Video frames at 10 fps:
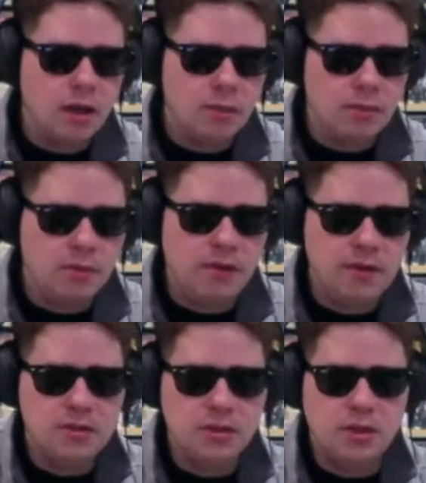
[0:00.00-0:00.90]

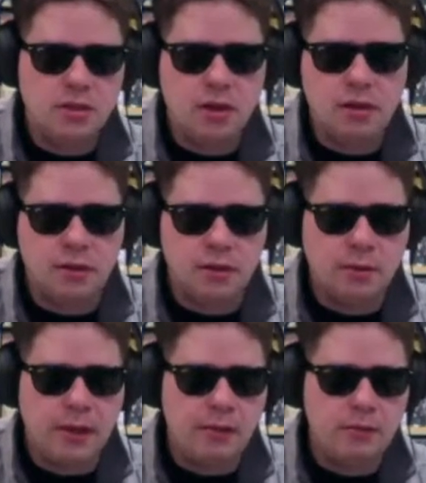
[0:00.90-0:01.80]
eventually, you know, I learned
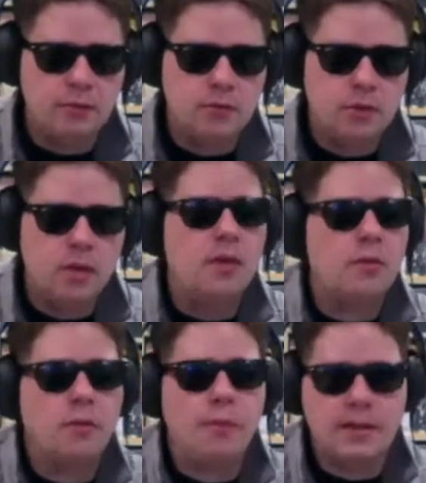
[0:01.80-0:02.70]
about.
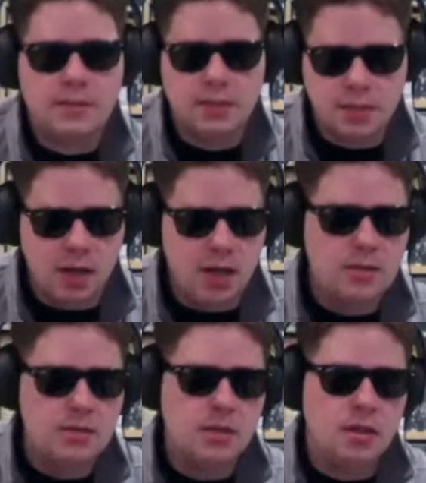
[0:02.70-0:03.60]
Another One Bites the
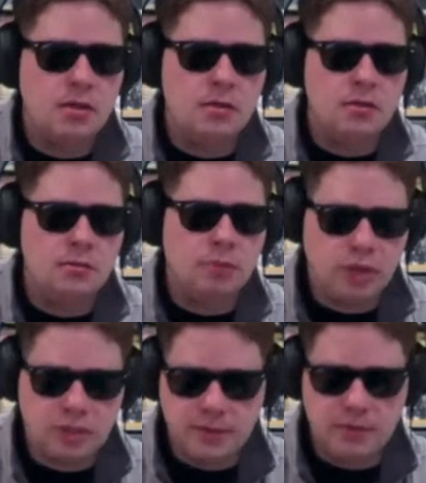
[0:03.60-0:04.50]
Dust and
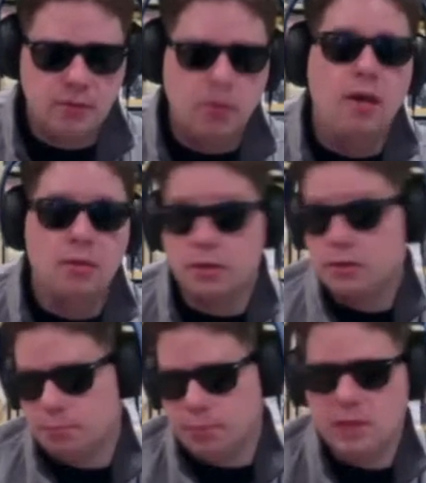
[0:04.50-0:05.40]
Bohemian. Well, I
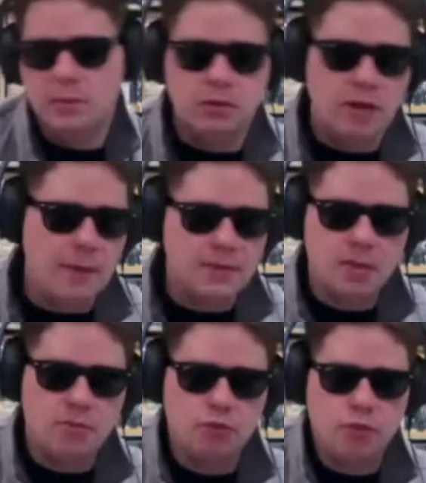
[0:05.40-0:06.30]
learned Bohemian Rhapsody
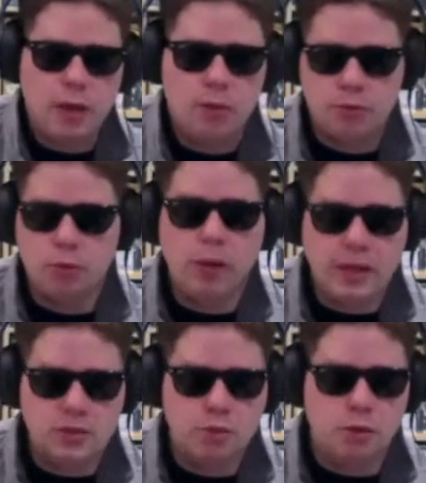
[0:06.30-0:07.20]
through
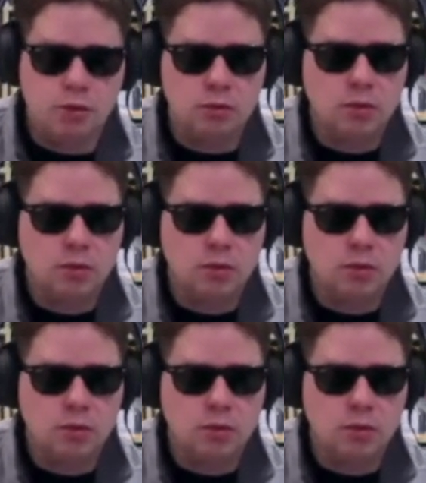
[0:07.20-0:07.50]
Wayne's World,